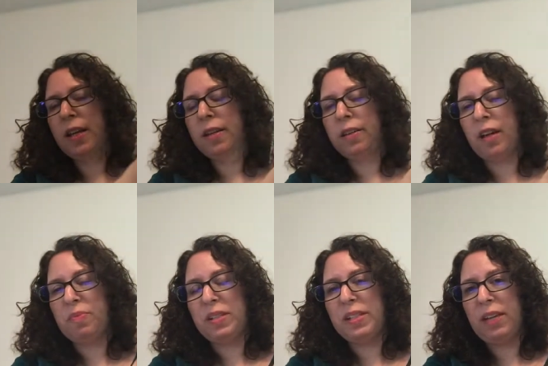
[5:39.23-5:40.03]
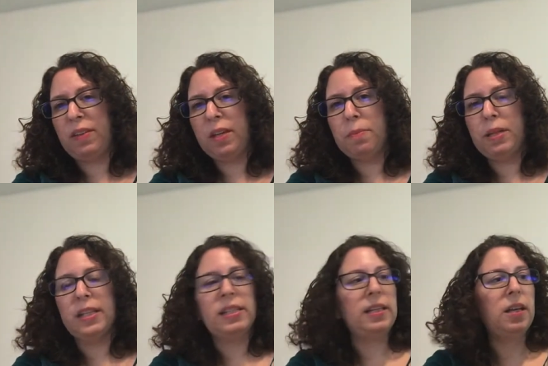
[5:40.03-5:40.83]
yet. I've been saving it
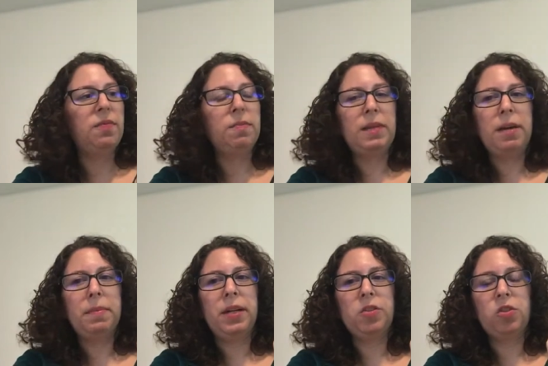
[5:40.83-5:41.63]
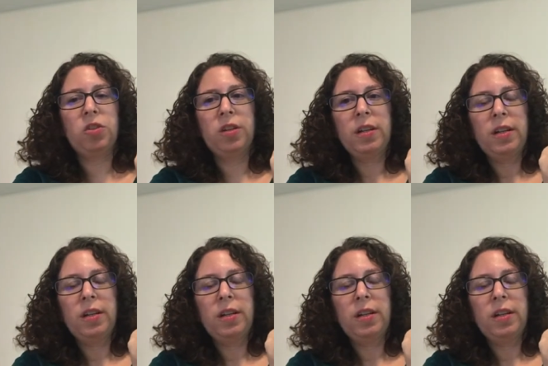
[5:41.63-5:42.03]
because they love them that much.